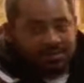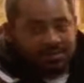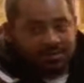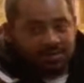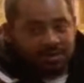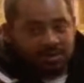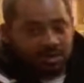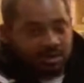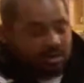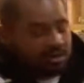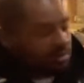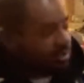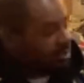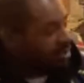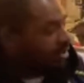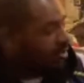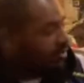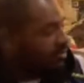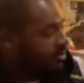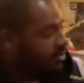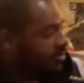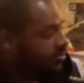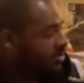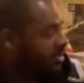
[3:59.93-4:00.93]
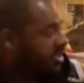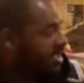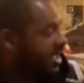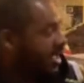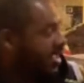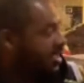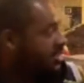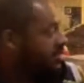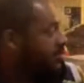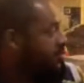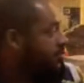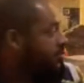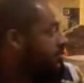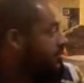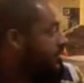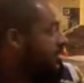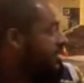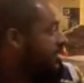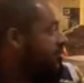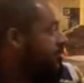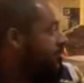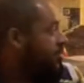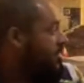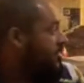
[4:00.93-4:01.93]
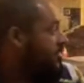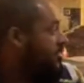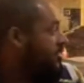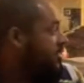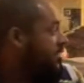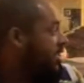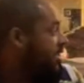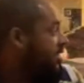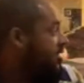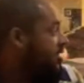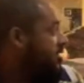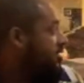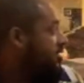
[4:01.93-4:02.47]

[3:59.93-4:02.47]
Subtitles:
You know, the big-ass, thick piece of